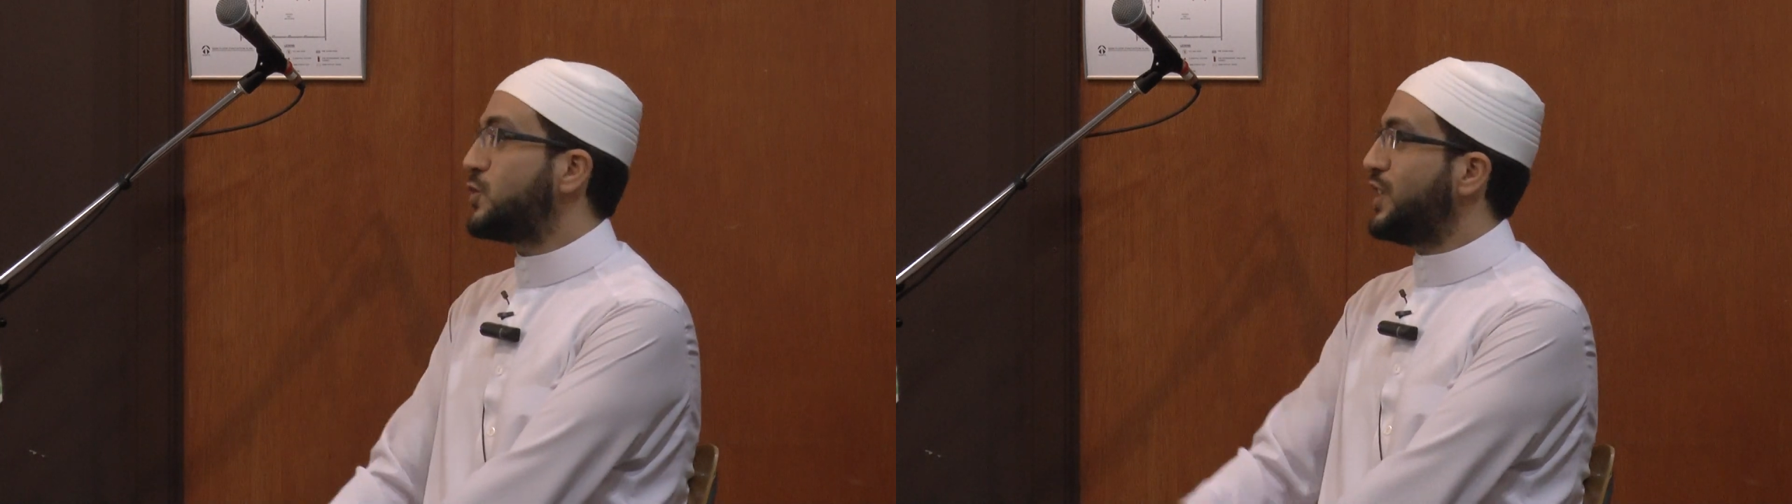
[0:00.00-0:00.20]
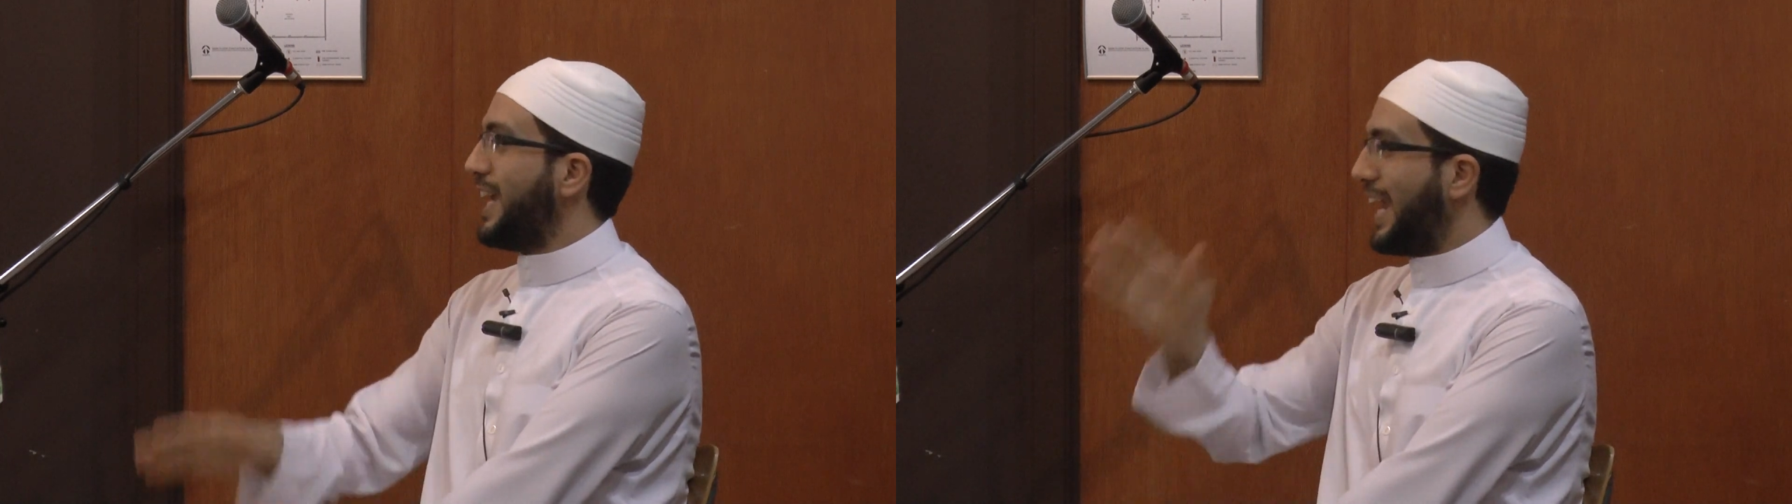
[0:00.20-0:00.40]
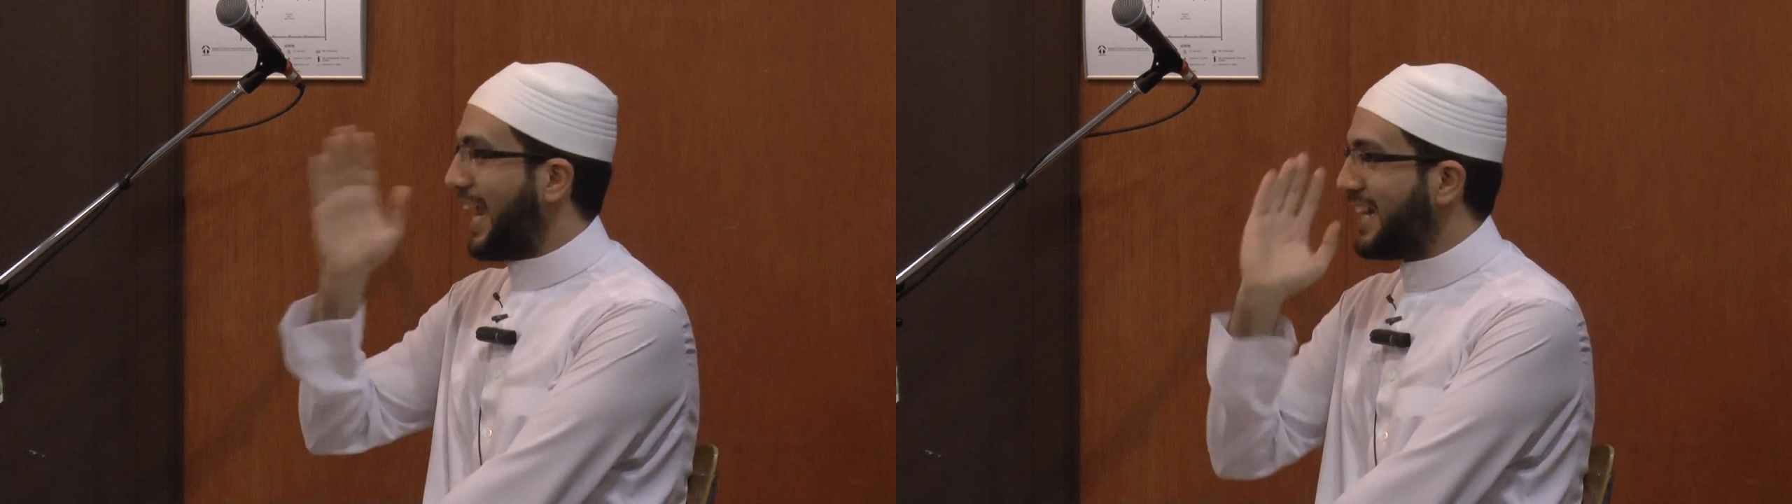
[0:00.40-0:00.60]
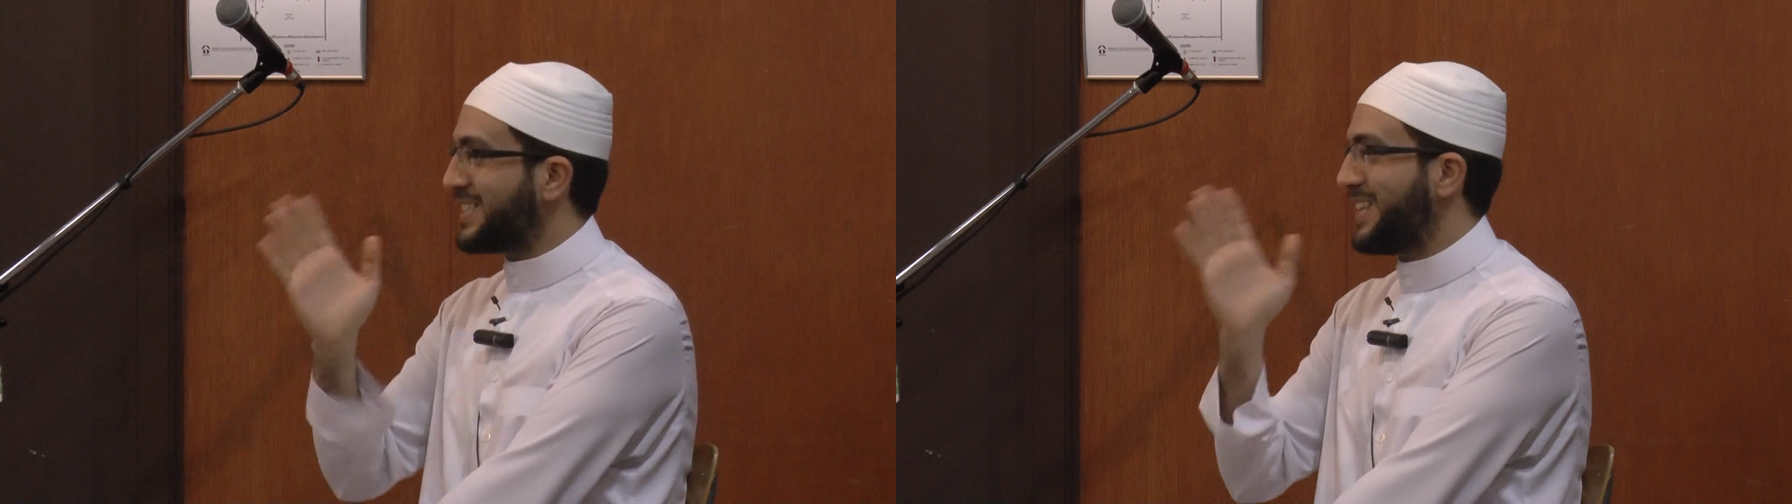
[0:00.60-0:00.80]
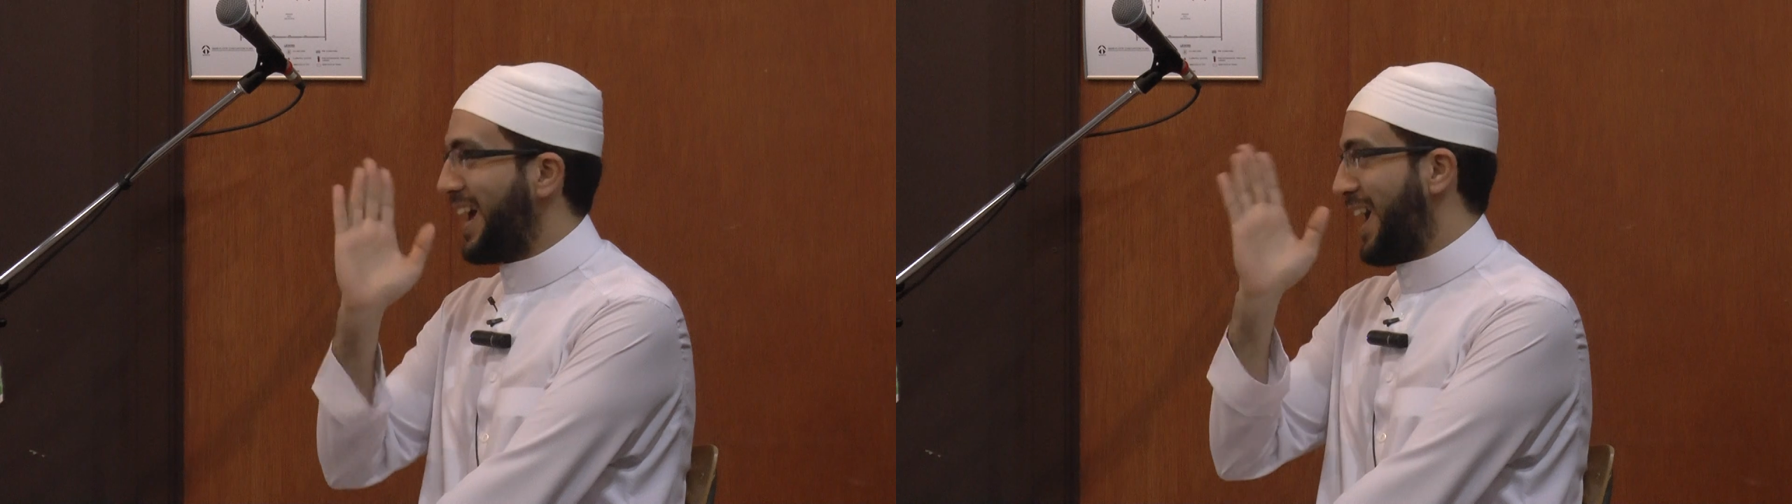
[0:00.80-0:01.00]
She
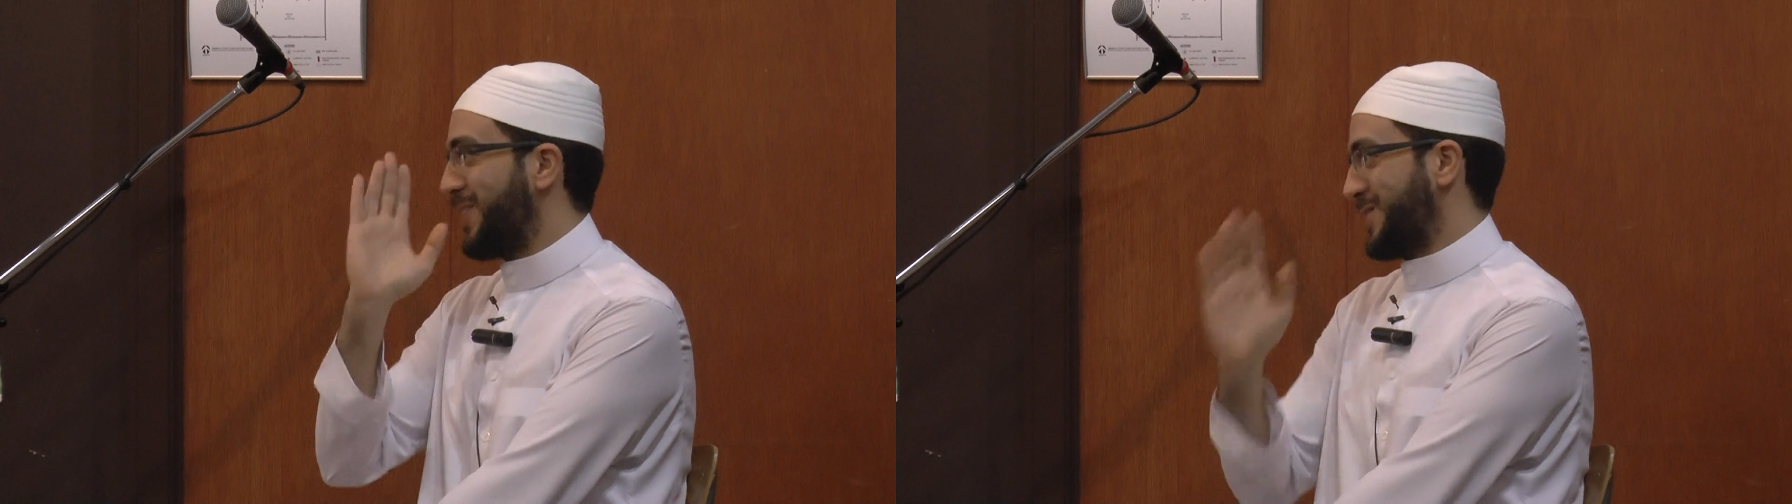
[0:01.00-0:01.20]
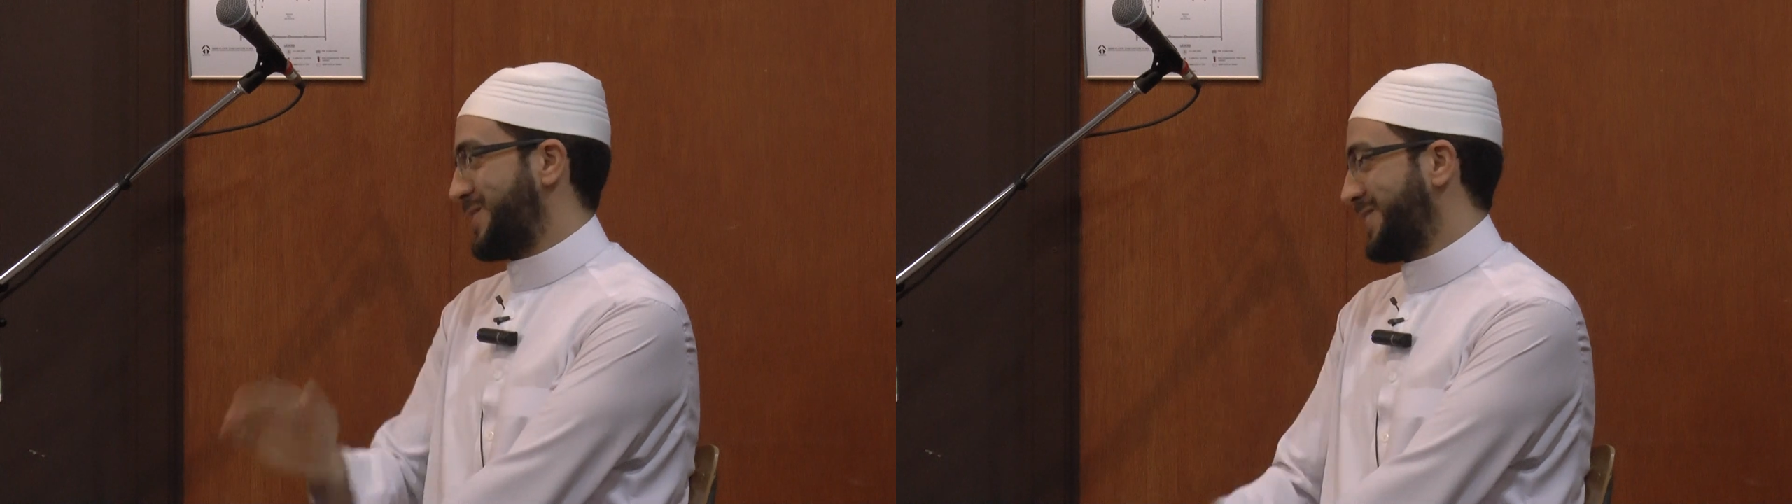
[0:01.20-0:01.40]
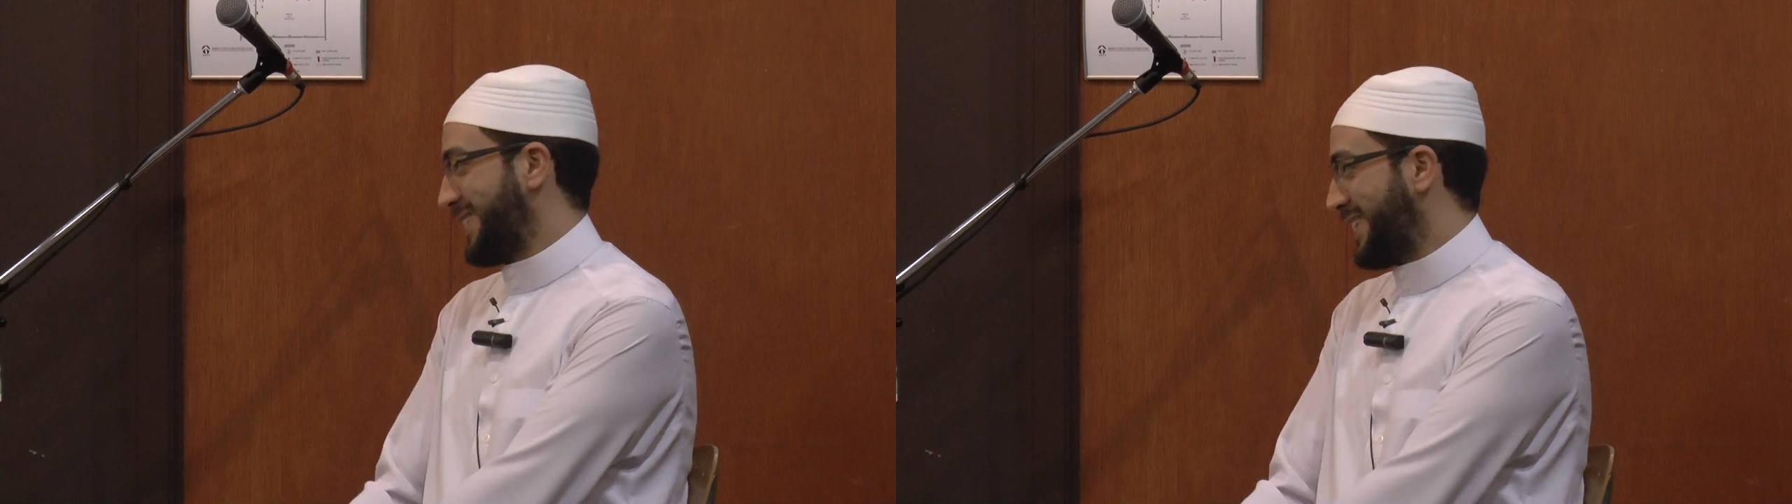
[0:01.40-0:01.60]
hates the house.